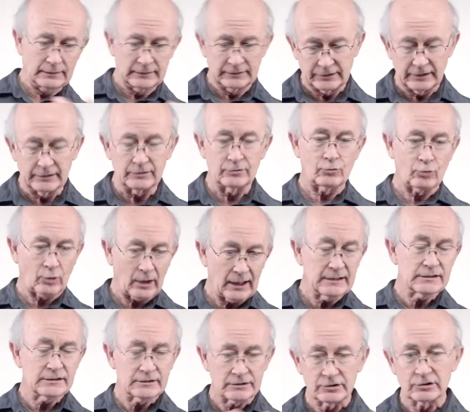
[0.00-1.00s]
they, she
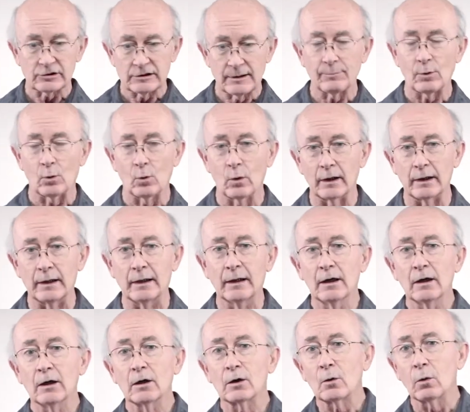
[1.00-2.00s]
tries to slip away
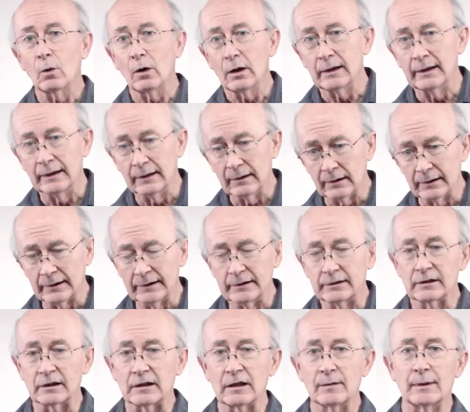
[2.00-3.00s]
quietly
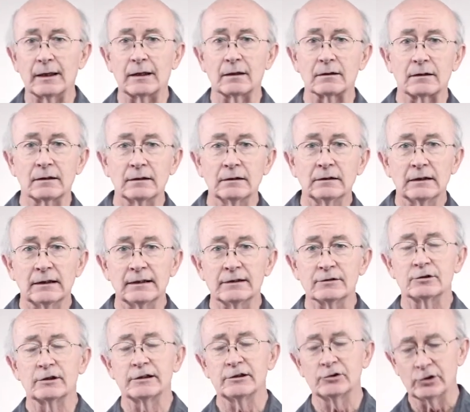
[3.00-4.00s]
to come out
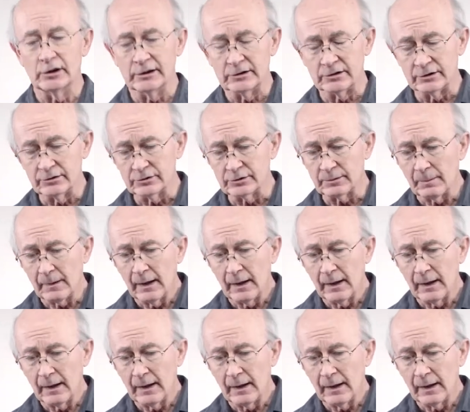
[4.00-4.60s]
and see Jesus.